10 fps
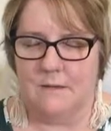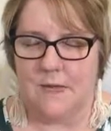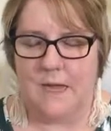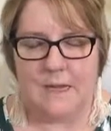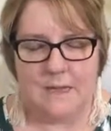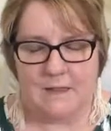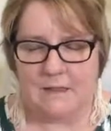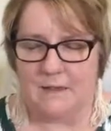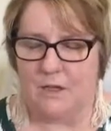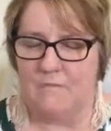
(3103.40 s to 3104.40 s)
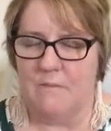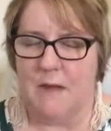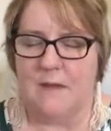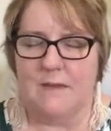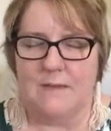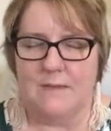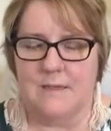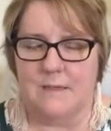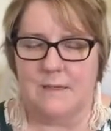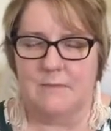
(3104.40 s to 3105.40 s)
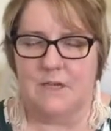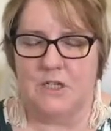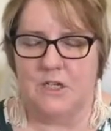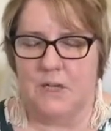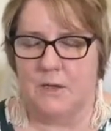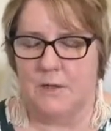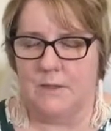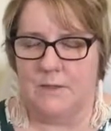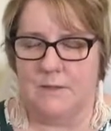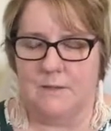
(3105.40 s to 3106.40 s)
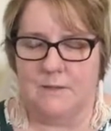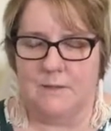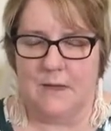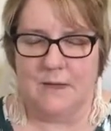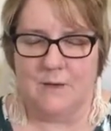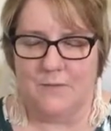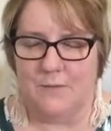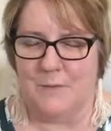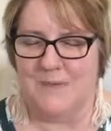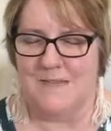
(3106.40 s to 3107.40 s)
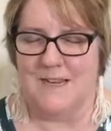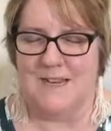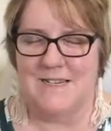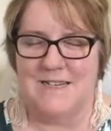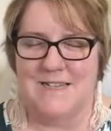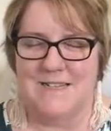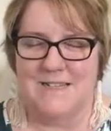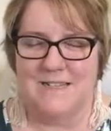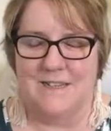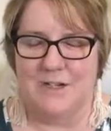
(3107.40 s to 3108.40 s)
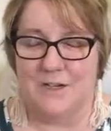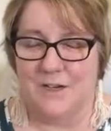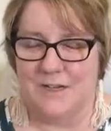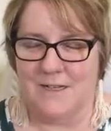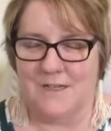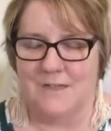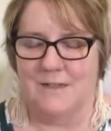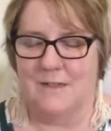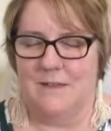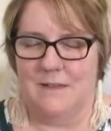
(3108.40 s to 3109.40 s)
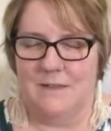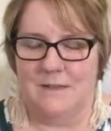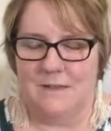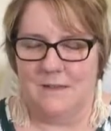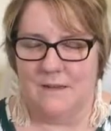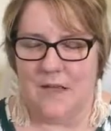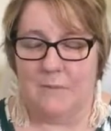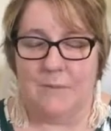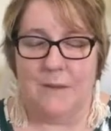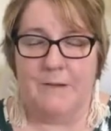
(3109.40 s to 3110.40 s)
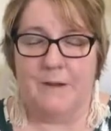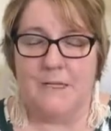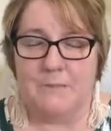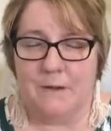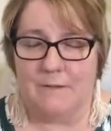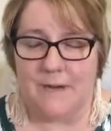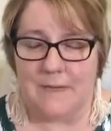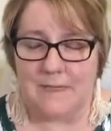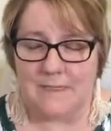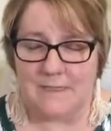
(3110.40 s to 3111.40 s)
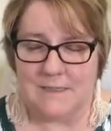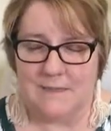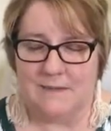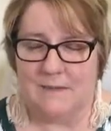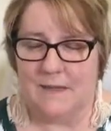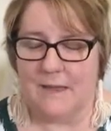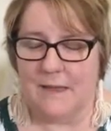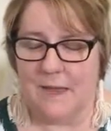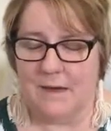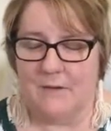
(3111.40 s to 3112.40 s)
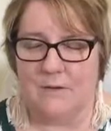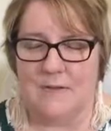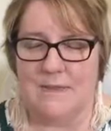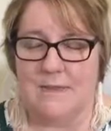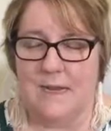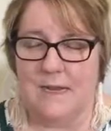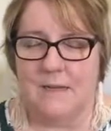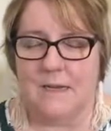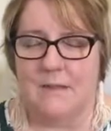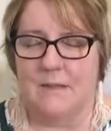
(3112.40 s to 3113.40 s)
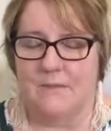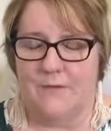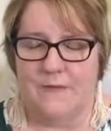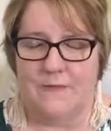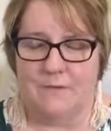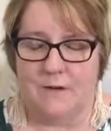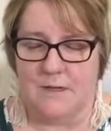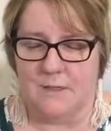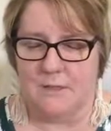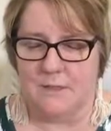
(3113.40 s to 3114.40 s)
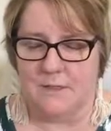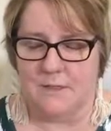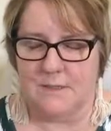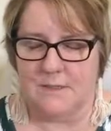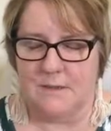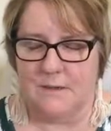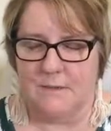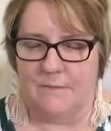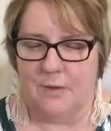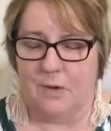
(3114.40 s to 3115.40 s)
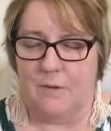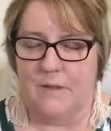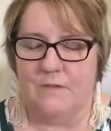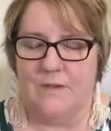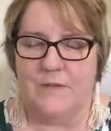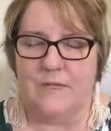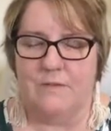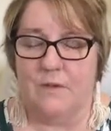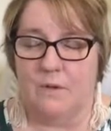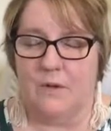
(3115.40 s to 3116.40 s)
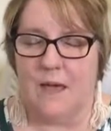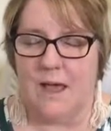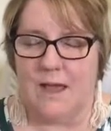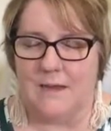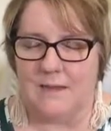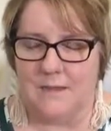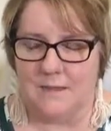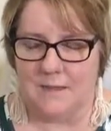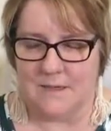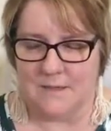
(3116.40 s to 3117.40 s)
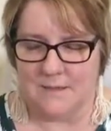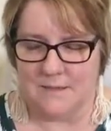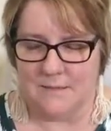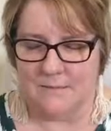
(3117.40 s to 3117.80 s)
anything that you might consider to be shadows, unhelpful personalities, triggers, are preparing to be released. They cannot stand in the face of Christ consciousness or in the face of your lightness.